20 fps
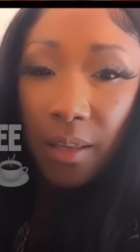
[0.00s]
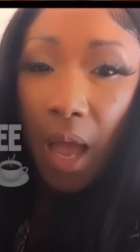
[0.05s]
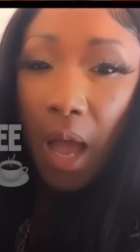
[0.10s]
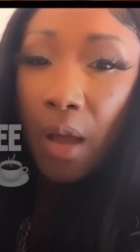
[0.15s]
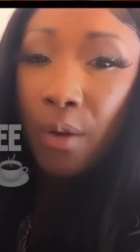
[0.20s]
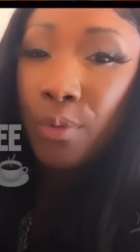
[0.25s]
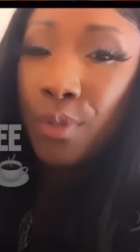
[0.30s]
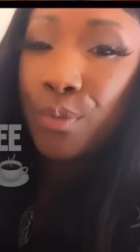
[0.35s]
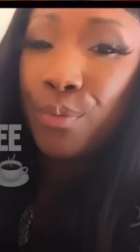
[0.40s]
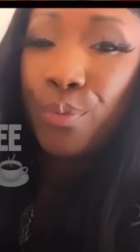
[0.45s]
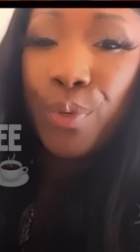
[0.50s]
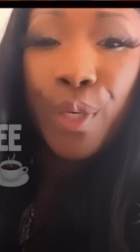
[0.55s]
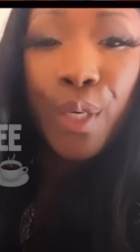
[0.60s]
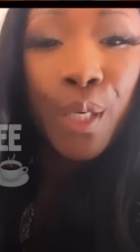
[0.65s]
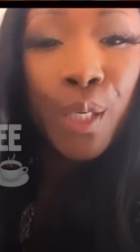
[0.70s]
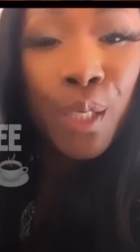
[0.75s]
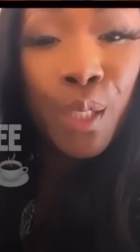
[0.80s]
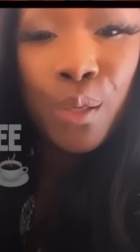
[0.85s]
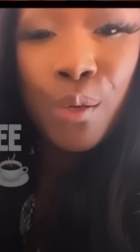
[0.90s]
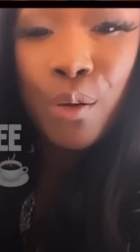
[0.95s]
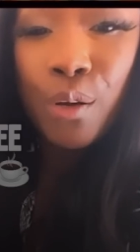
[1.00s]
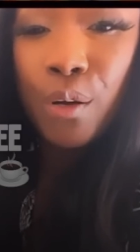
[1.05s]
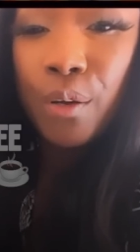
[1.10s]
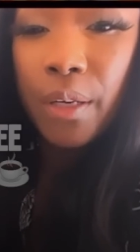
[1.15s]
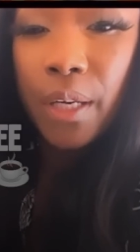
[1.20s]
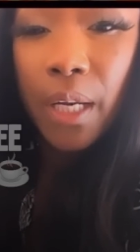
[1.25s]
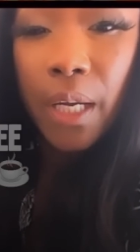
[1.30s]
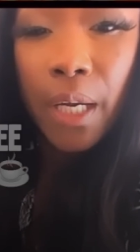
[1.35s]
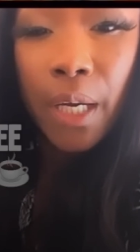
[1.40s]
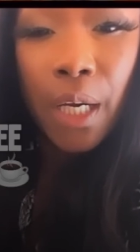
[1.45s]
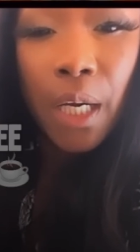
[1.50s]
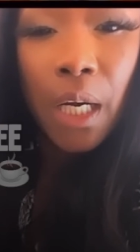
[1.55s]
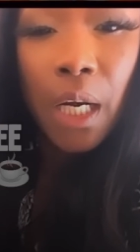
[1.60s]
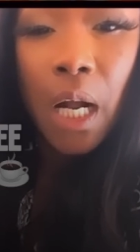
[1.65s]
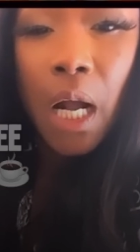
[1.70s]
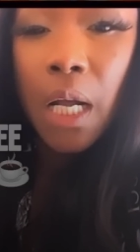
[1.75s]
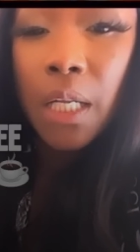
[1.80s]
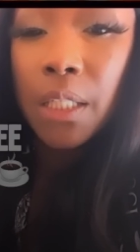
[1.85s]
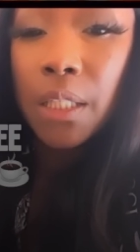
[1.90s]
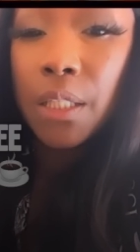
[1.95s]
I was real on there.
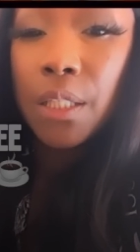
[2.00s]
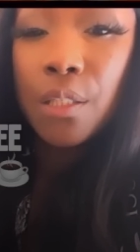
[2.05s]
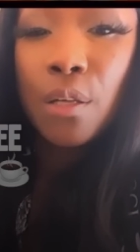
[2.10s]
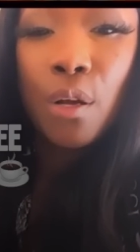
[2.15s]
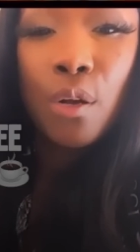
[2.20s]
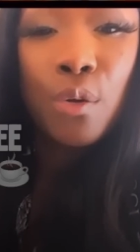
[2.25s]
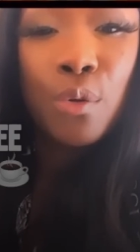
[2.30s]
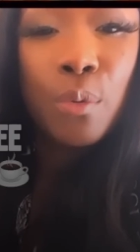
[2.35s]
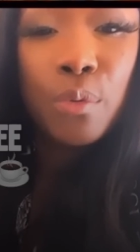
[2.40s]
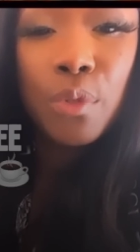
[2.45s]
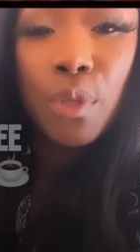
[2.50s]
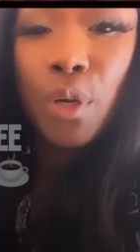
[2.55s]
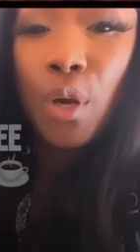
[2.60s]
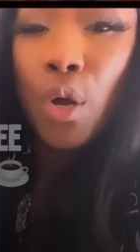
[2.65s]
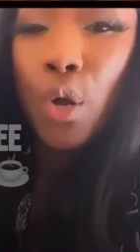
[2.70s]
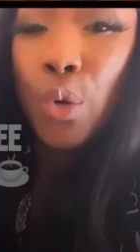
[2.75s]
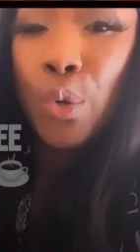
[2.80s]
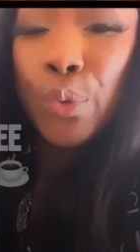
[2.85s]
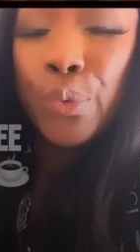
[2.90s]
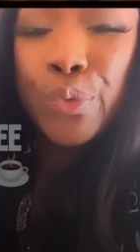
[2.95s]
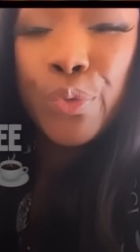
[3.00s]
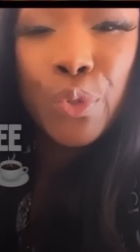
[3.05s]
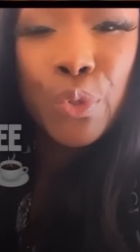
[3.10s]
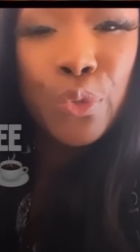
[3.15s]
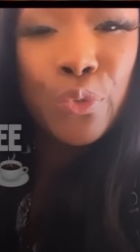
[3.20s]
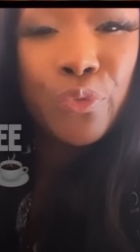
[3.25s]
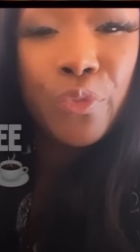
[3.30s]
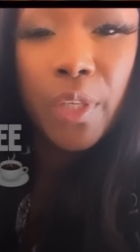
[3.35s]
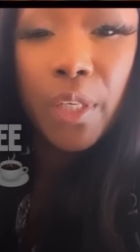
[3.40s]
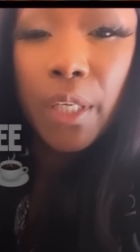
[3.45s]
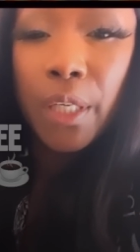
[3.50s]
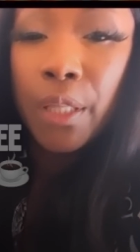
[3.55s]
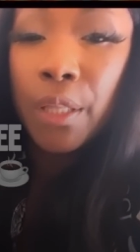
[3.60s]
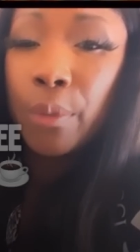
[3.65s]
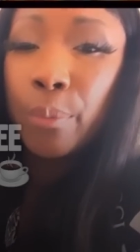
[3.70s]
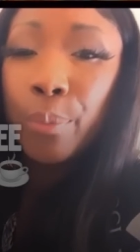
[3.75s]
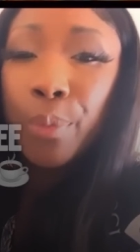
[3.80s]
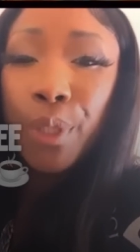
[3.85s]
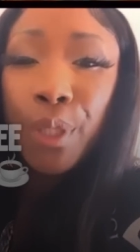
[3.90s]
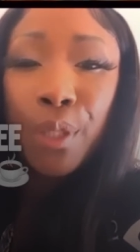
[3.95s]
I just told the whole truth and
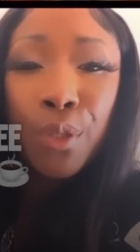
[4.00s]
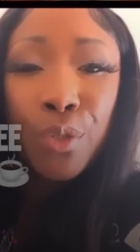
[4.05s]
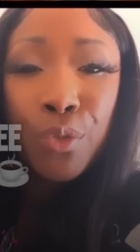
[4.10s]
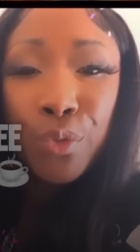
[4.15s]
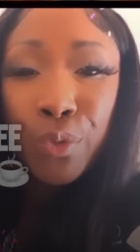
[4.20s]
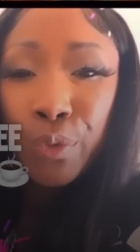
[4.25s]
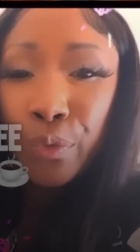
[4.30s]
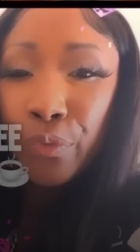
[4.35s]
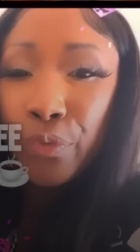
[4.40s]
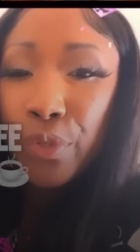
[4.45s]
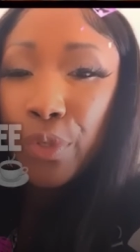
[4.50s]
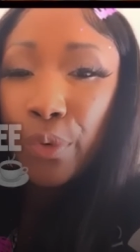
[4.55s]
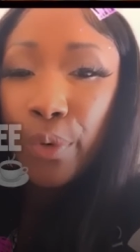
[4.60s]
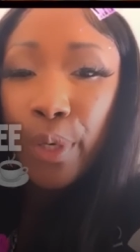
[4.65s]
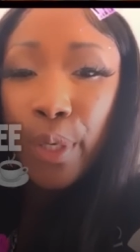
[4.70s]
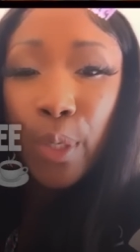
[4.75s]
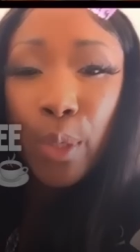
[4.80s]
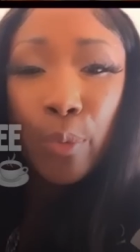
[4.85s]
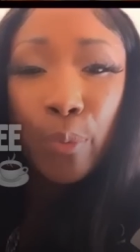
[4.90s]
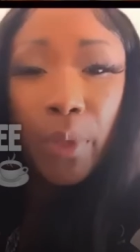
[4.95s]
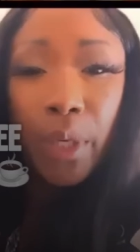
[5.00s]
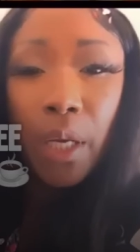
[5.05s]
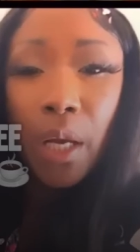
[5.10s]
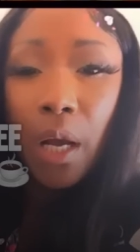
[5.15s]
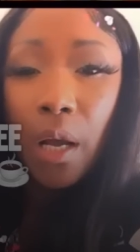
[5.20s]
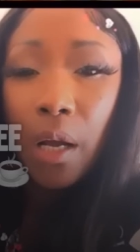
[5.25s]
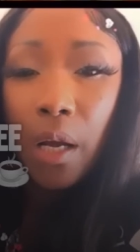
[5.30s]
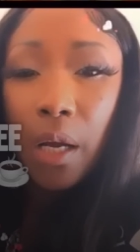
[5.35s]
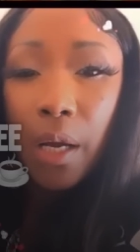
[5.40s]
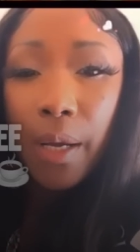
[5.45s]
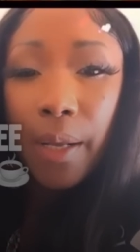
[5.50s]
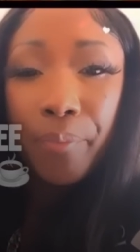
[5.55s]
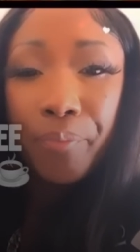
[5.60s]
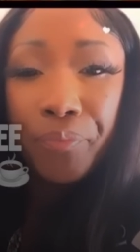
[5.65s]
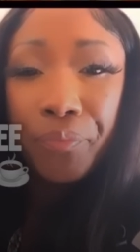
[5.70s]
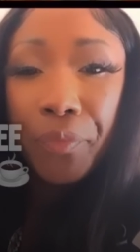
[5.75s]
nothing but the truth. So help me God.